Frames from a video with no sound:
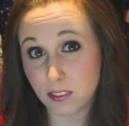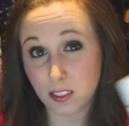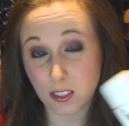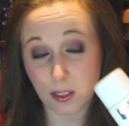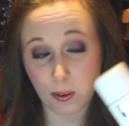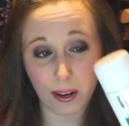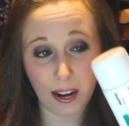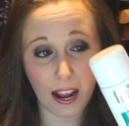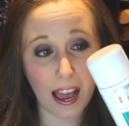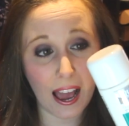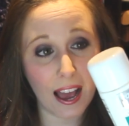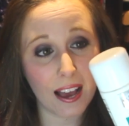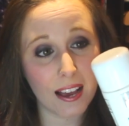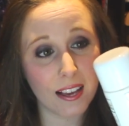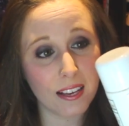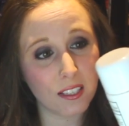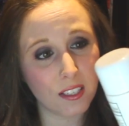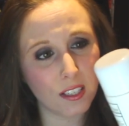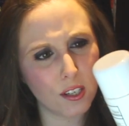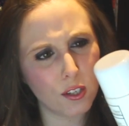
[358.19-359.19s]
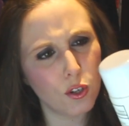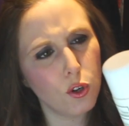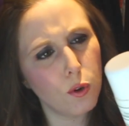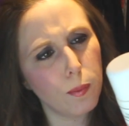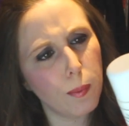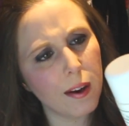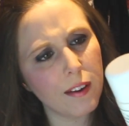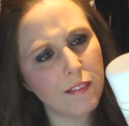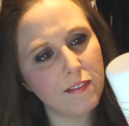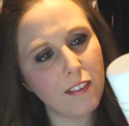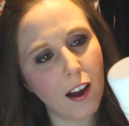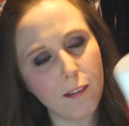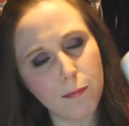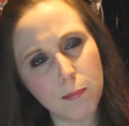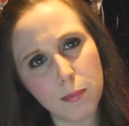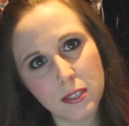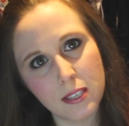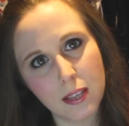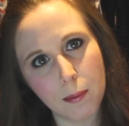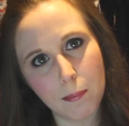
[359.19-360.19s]
So it has the 2.5%
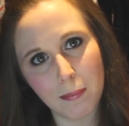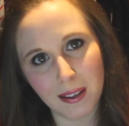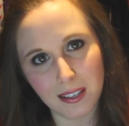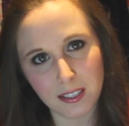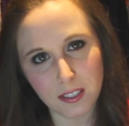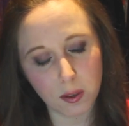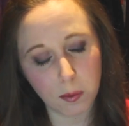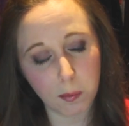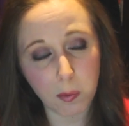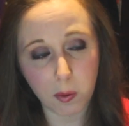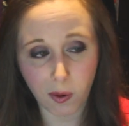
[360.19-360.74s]
benzoyl